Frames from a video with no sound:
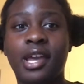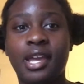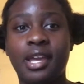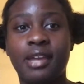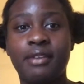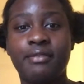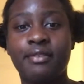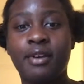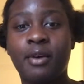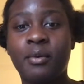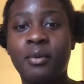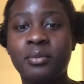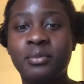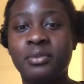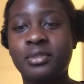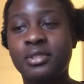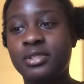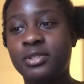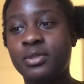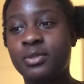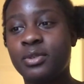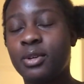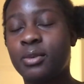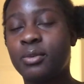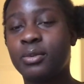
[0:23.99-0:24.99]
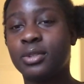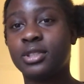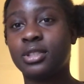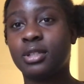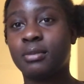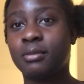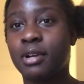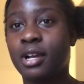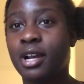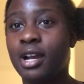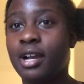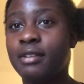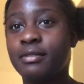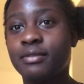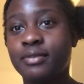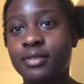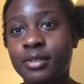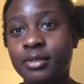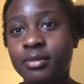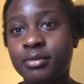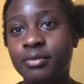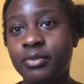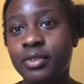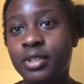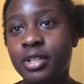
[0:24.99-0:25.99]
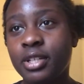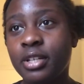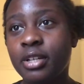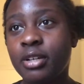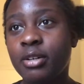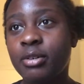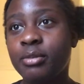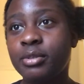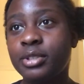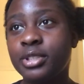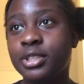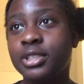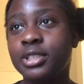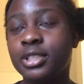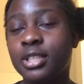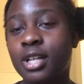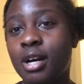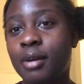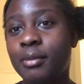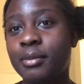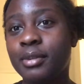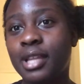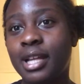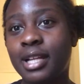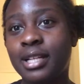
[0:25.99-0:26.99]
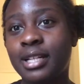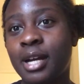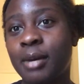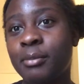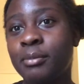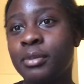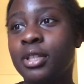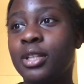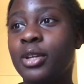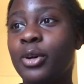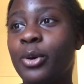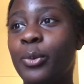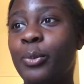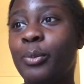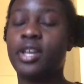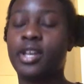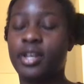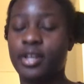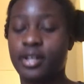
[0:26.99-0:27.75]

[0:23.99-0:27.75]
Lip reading: If y'all want me to do a what's on my iPhone video, just comment that down below.